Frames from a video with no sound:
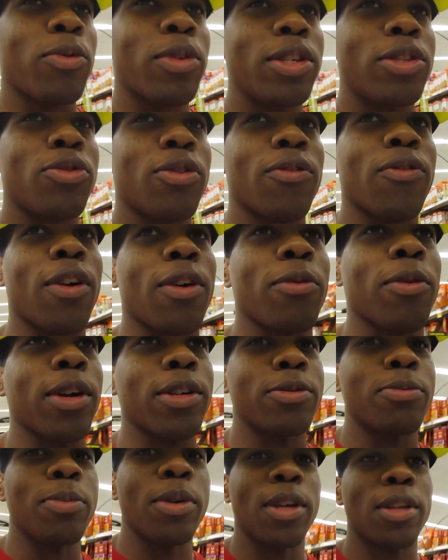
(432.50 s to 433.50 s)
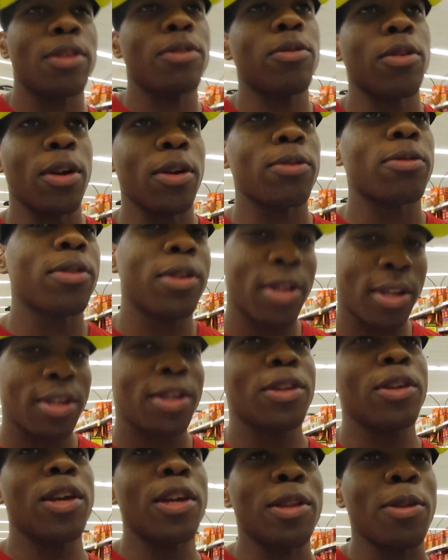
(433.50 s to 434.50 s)
really shrimp fried rice, but you know,
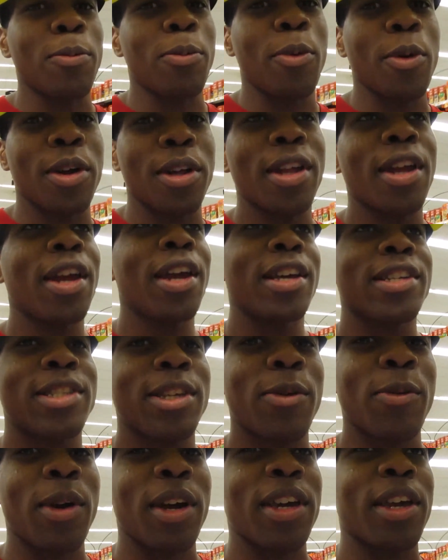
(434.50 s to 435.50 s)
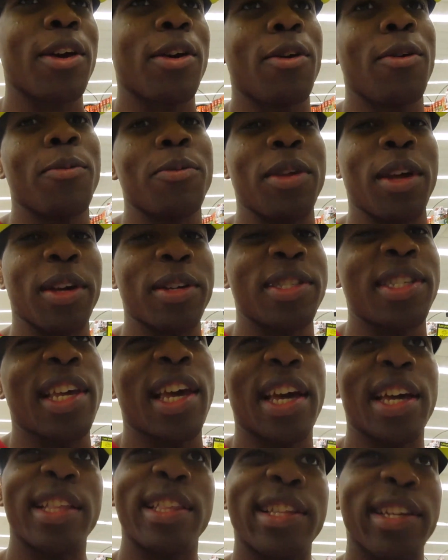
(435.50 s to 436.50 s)
you get the point. See it when I get home. Y'all gonna see
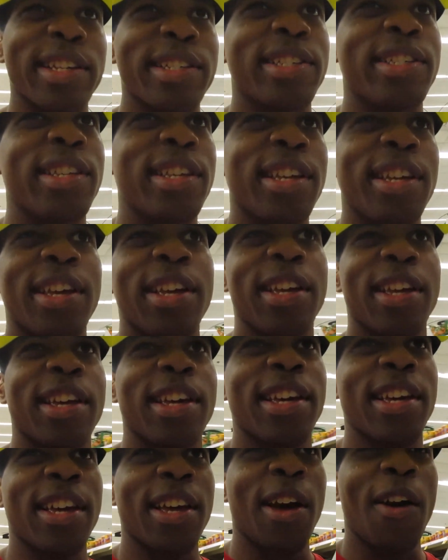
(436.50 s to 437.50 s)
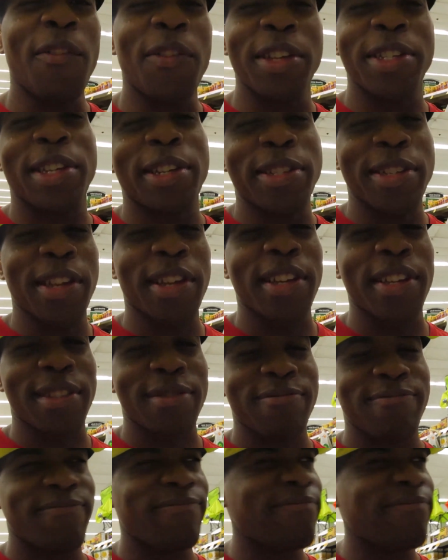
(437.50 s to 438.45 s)
how it looks. Hopefully it turns out good.